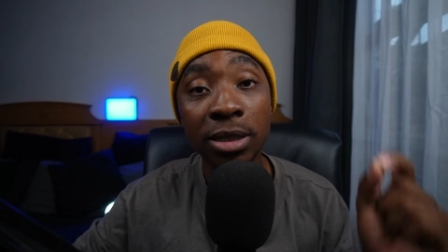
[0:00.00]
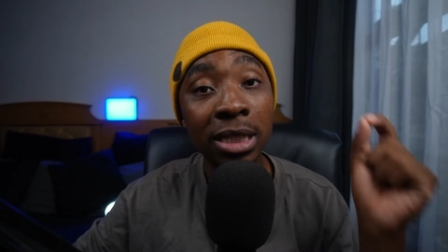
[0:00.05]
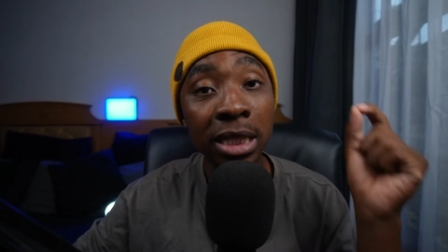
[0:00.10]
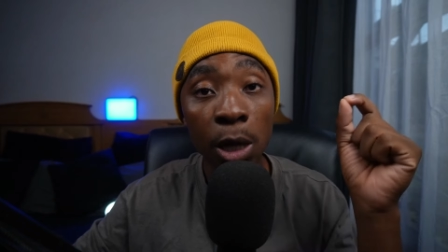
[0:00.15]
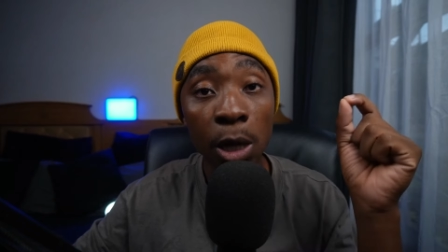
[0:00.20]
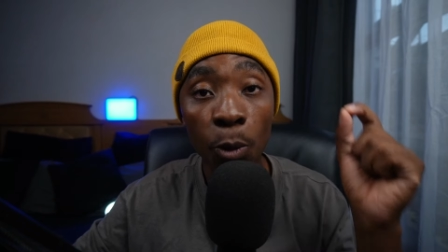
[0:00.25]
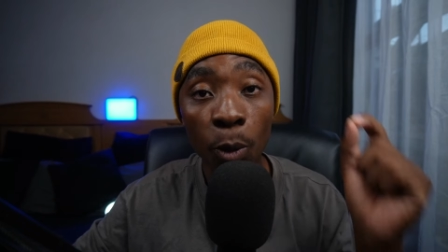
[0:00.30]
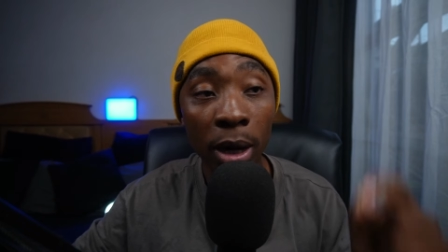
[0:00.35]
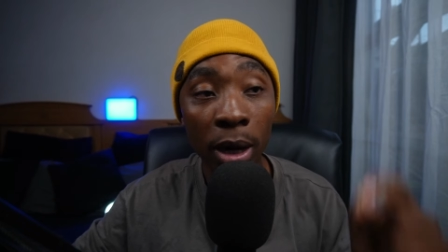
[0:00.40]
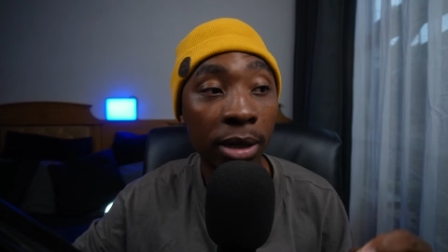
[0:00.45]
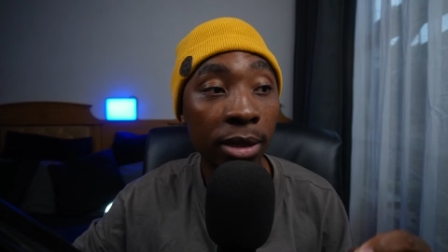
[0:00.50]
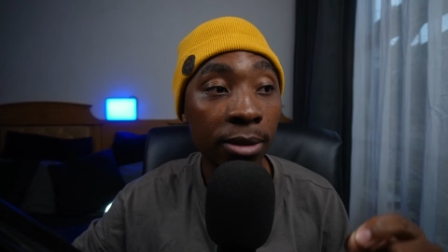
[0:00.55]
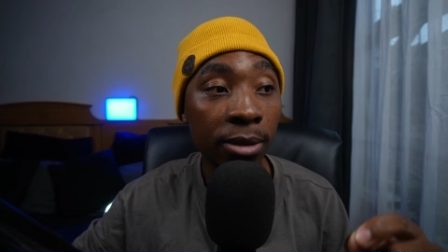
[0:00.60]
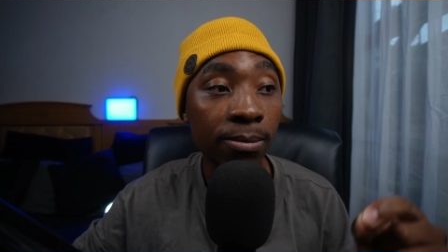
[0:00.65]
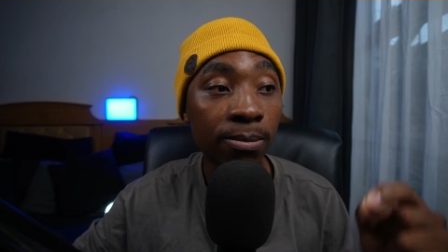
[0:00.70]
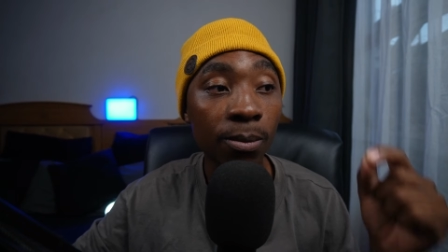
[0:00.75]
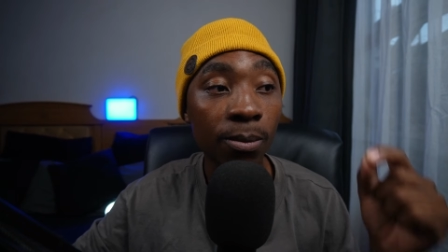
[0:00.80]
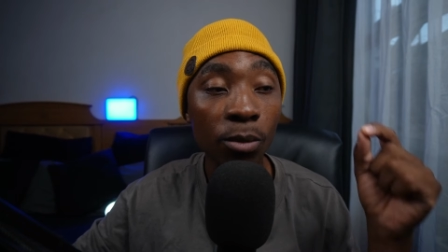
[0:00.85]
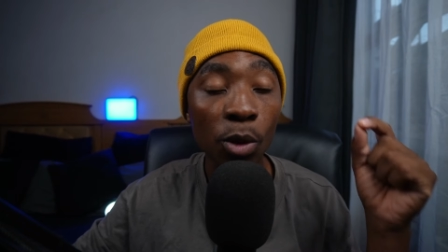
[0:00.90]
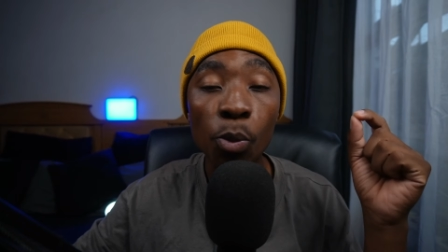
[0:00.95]
in the world,
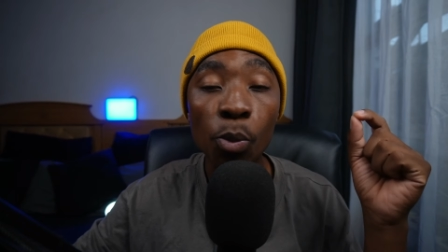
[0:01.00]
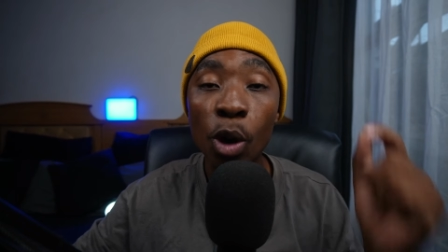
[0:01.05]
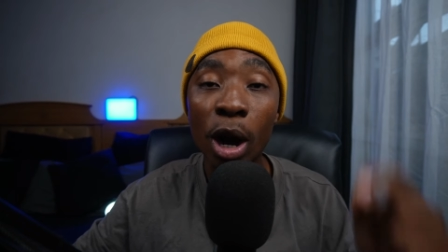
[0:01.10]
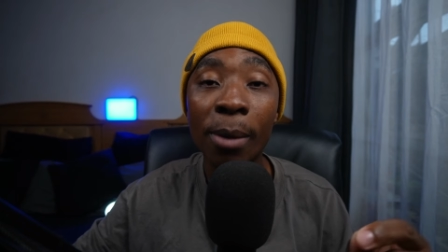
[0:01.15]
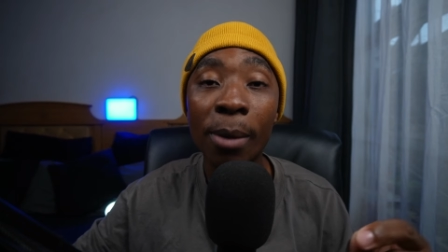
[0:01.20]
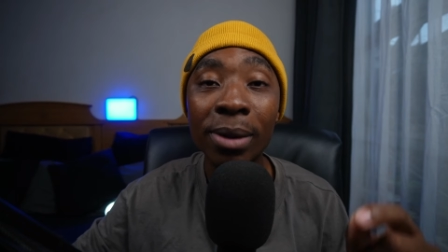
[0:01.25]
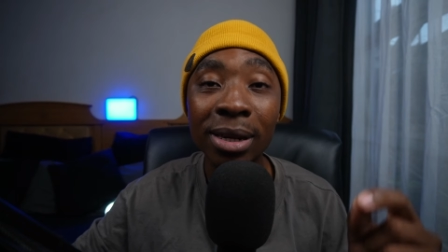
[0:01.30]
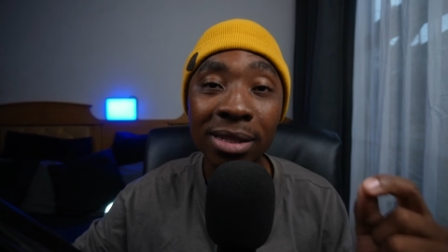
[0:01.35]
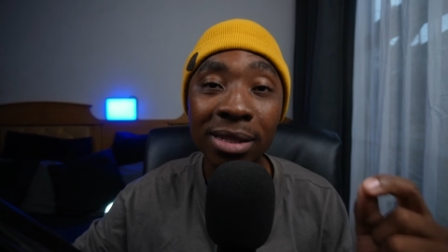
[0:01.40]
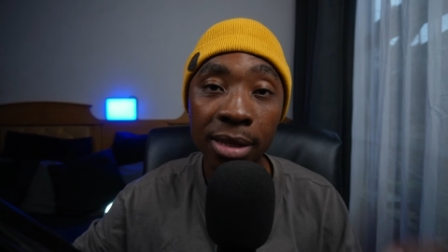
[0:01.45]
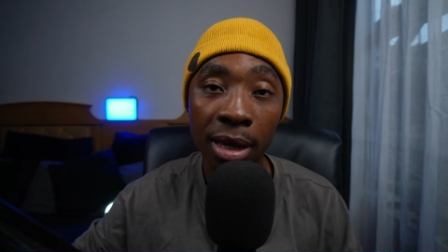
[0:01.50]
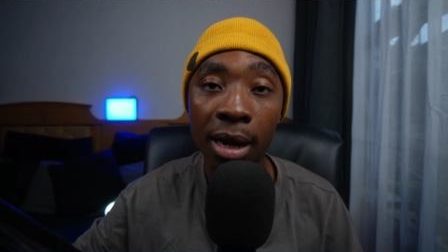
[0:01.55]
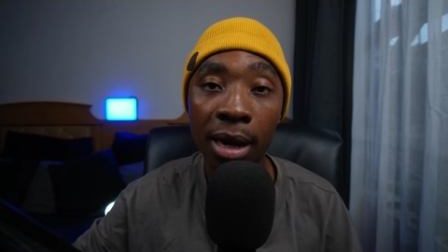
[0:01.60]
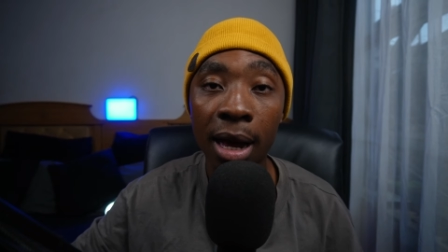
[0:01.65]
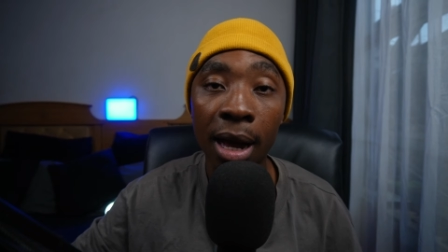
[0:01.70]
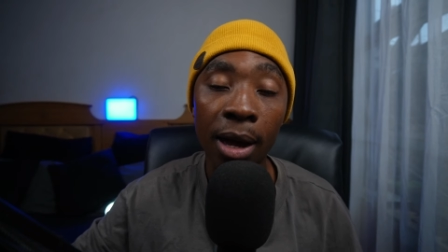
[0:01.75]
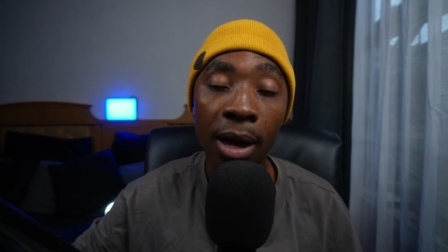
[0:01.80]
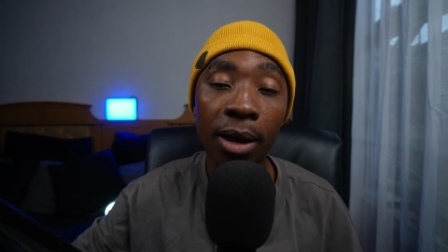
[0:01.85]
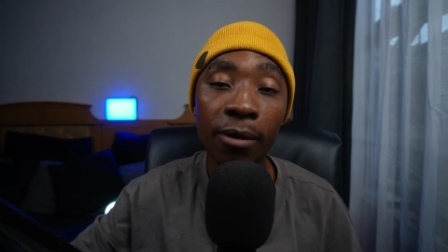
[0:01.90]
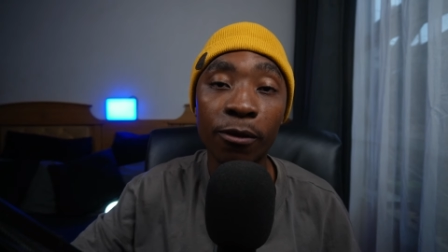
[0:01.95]
Mohamed
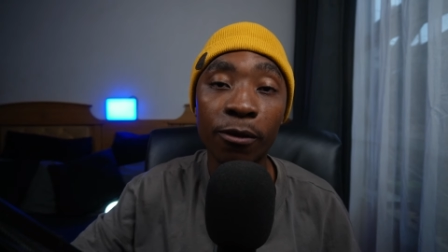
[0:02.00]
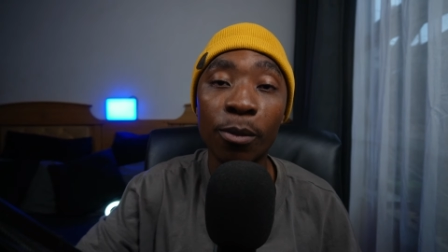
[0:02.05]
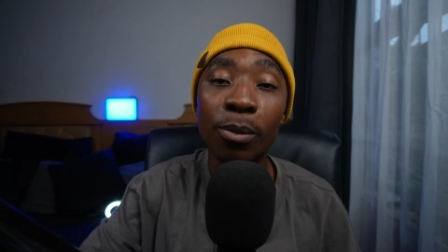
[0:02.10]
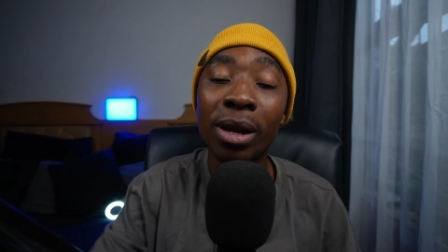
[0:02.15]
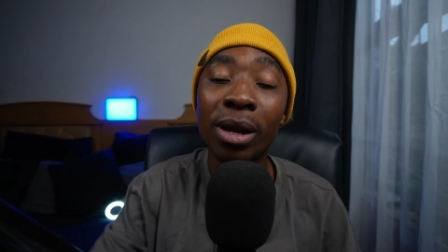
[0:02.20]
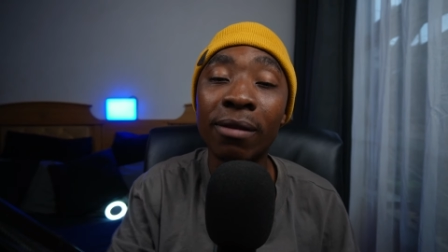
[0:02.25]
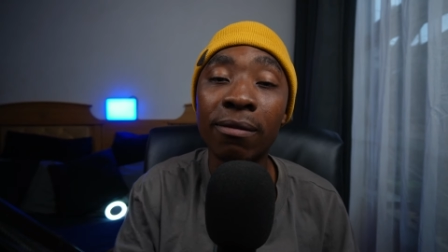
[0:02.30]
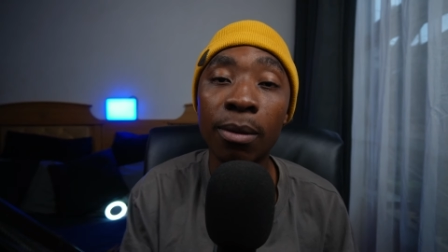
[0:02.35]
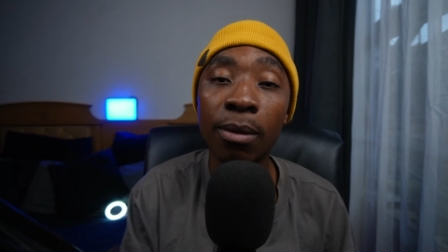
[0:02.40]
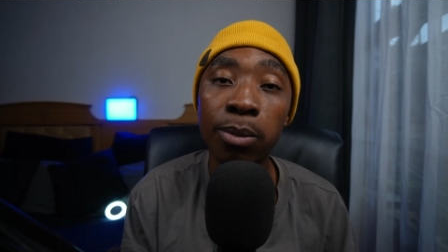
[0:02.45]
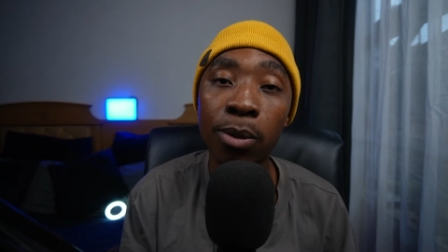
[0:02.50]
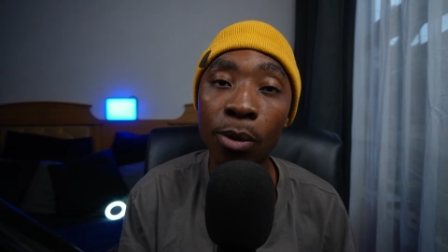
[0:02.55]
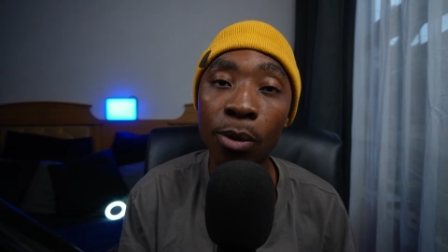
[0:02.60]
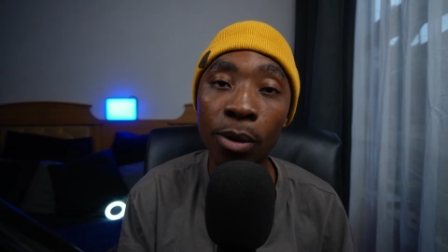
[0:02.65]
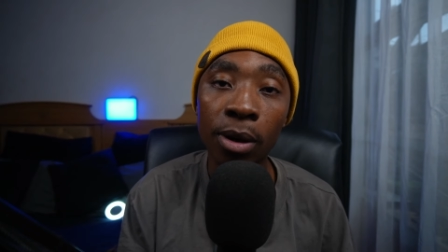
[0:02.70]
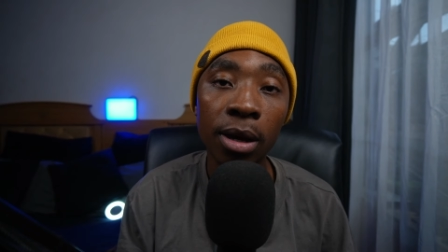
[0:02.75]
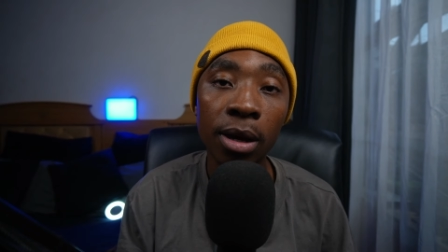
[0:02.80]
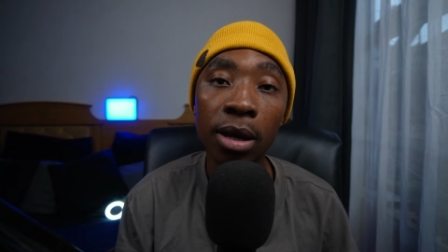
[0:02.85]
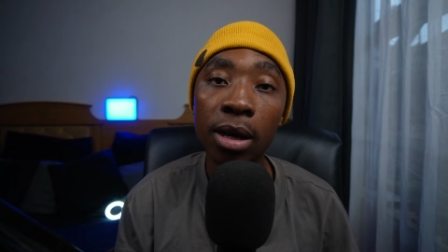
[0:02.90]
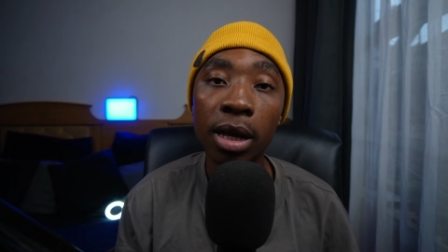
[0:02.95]
Salah from Liverpool.